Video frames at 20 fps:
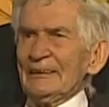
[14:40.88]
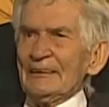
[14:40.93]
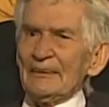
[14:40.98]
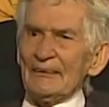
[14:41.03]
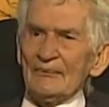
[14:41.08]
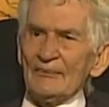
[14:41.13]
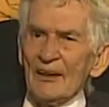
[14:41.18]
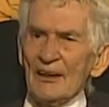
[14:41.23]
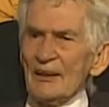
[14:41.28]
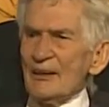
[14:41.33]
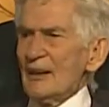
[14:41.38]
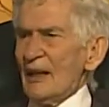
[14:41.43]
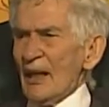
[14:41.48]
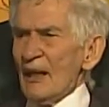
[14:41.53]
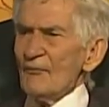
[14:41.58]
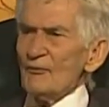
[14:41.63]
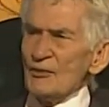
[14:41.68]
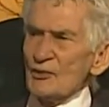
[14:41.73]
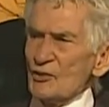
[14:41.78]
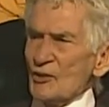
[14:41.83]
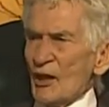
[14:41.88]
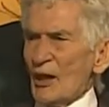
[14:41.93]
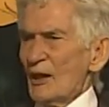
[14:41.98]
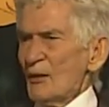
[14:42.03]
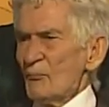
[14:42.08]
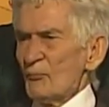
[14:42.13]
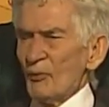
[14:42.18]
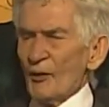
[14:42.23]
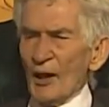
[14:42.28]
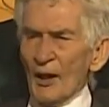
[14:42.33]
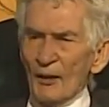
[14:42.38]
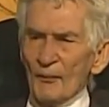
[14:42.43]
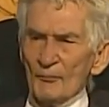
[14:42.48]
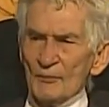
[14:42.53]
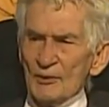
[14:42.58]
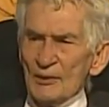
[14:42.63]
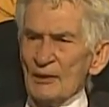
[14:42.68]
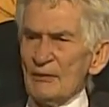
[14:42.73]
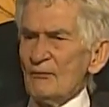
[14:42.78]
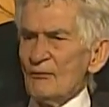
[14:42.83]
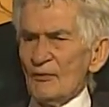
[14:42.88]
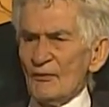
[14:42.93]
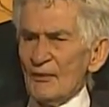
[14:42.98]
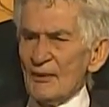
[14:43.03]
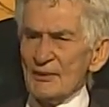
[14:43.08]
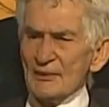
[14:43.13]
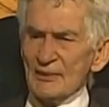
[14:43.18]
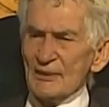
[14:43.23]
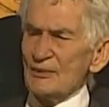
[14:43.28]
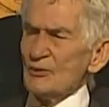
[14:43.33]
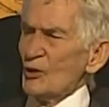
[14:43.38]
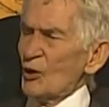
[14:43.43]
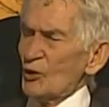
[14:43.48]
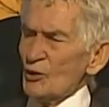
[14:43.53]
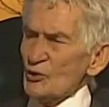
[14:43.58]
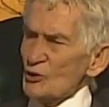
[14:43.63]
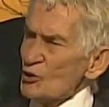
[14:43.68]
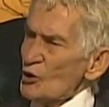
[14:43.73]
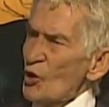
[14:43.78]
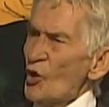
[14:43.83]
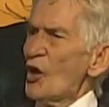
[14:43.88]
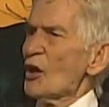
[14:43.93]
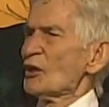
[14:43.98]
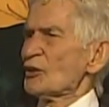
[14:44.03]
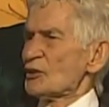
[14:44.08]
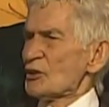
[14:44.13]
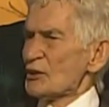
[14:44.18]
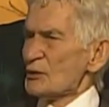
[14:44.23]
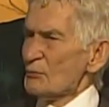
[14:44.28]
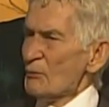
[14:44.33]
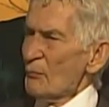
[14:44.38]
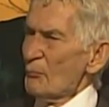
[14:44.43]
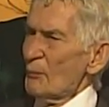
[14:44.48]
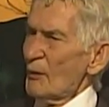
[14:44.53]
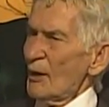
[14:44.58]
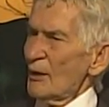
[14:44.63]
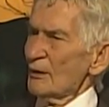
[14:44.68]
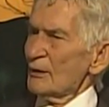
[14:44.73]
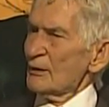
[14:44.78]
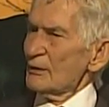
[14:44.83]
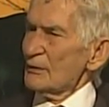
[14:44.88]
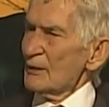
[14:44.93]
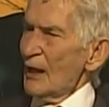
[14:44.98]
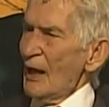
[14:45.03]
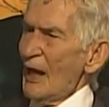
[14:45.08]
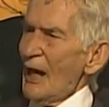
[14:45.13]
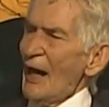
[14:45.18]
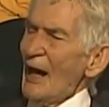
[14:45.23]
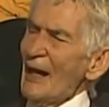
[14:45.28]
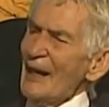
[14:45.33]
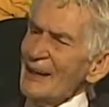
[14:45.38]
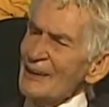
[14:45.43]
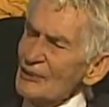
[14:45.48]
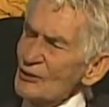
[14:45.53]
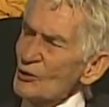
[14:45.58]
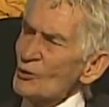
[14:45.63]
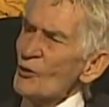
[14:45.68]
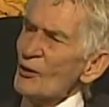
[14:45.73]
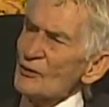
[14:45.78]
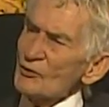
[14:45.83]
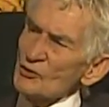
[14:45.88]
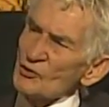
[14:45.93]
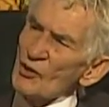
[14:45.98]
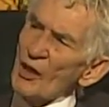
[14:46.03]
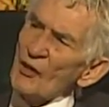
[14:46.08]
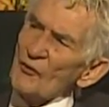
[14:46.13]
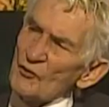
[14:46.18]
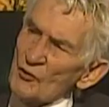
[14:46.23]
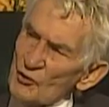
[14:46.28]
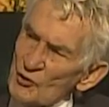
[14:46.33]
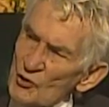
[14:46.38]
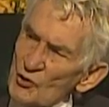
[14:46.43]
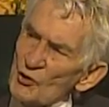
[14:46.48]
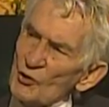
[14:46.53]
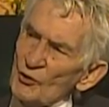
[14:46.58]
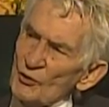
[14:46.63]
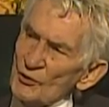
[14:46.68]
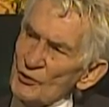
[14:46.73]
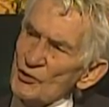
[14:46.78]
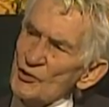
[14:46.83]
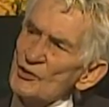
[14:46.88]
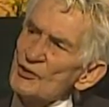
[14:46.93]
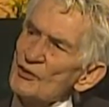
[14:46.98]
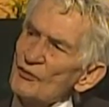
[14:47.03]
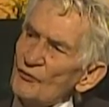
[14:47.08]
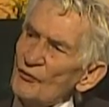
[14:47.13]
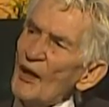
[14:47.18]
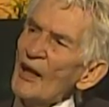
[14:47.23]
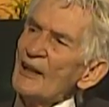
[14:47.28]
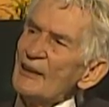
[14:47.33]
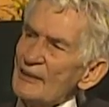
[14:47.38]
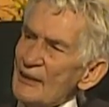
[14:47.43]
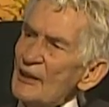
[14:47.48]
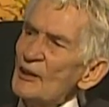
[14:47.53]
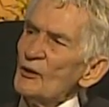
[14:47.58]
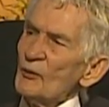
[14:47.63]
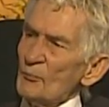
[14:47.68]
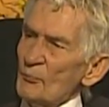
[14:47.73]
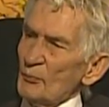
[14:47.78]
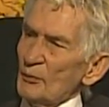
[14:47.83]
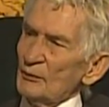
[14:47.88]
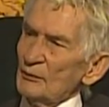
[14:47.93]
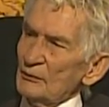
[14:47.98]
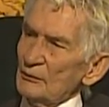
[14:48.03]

you know, they didn't have these kind of problems, and even if they did, you couldn't talk to them about it. I had to go outside the church to find help.